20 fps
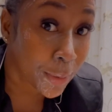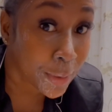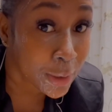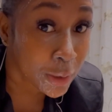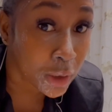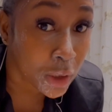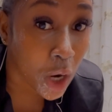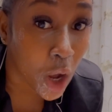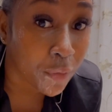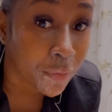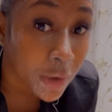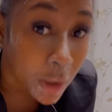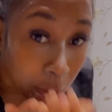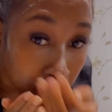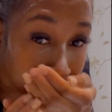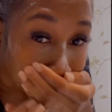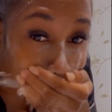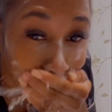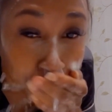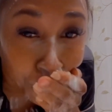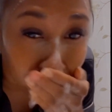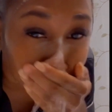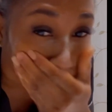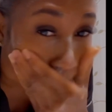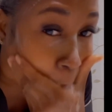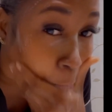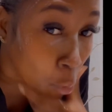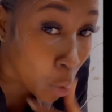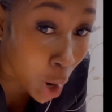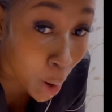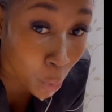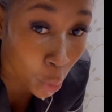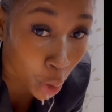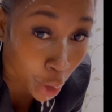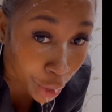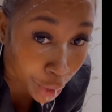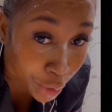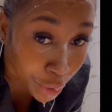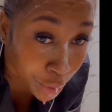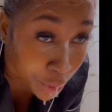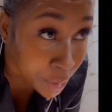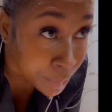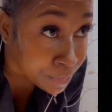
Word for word: rinse it off in warm water.